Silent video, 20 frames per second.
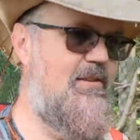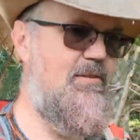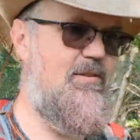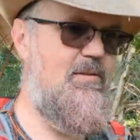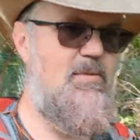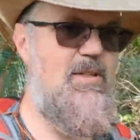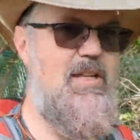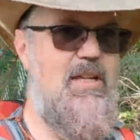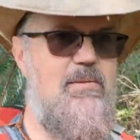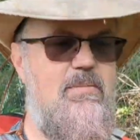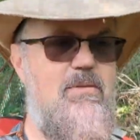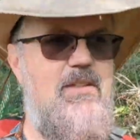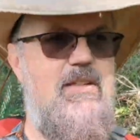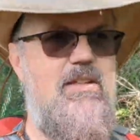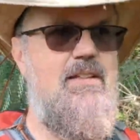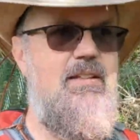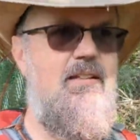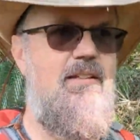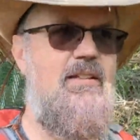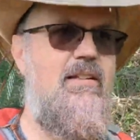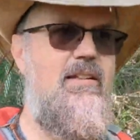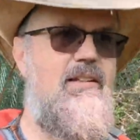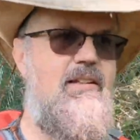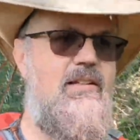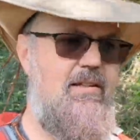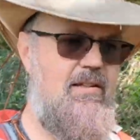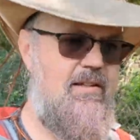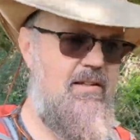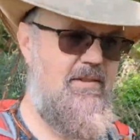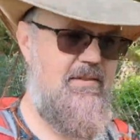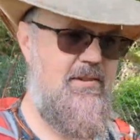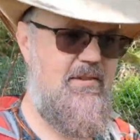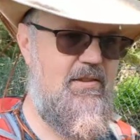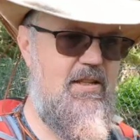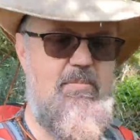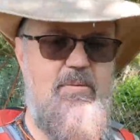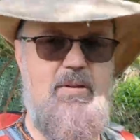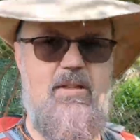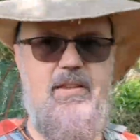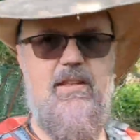Sometimes the
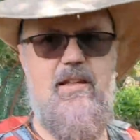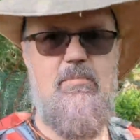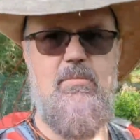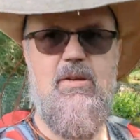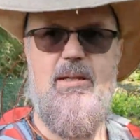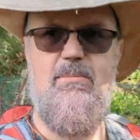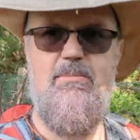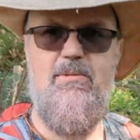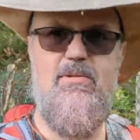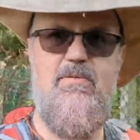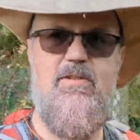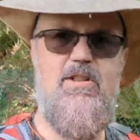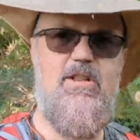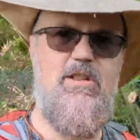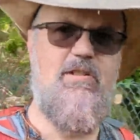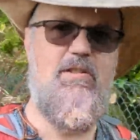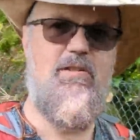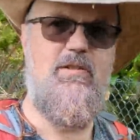sleeping thing becomes a vicious